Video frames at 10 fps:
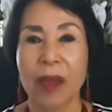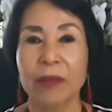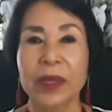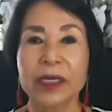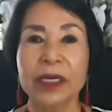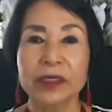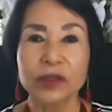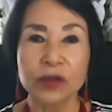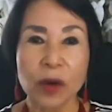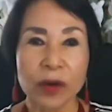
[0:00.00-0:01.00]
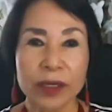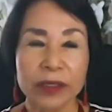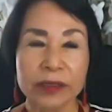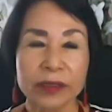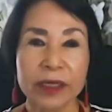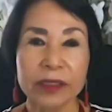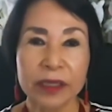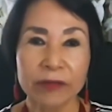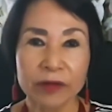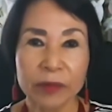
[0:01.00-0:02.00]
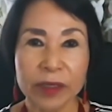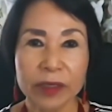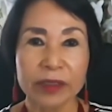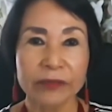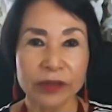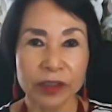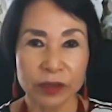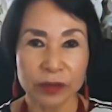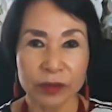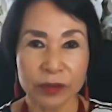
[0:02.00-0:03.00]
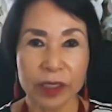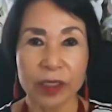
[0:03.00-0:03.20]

many historians and government officials,